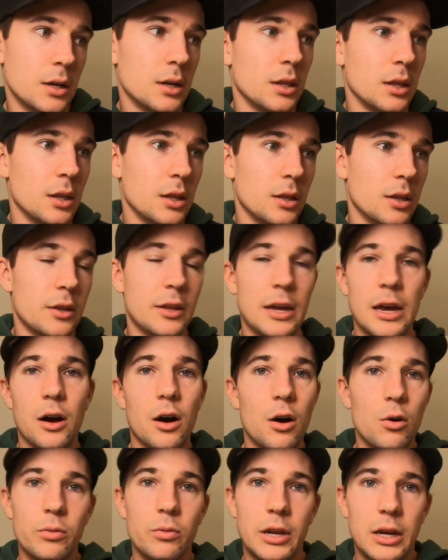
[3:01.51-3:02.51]
they're
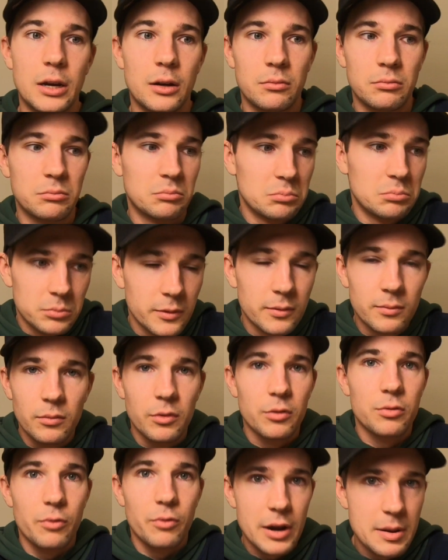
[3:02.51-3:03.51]
holding
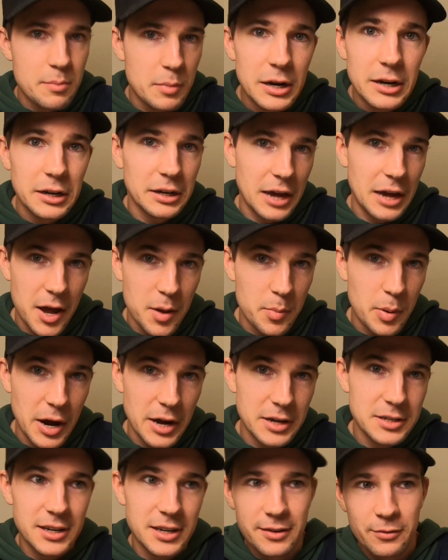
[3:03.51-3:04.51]
3 minute K
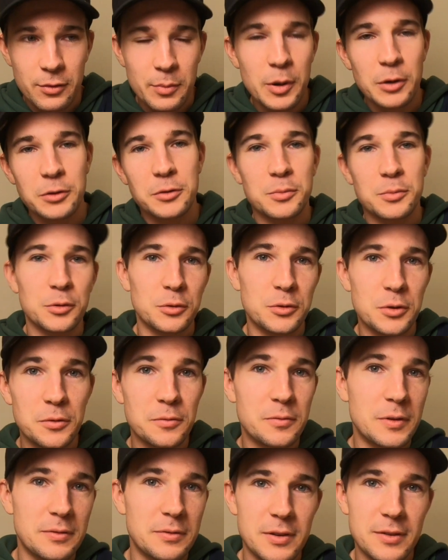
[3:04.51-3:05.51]
pace out of a possible
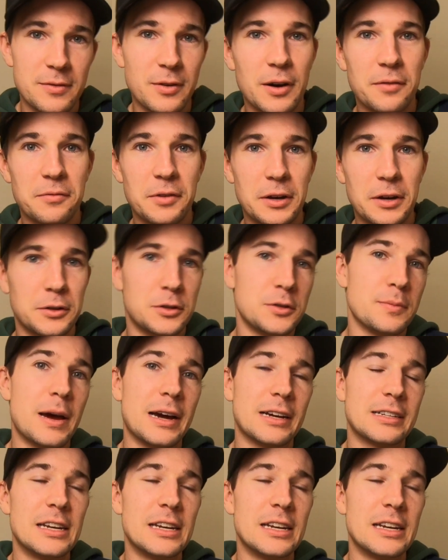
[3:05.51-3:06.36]
255 VO2 max.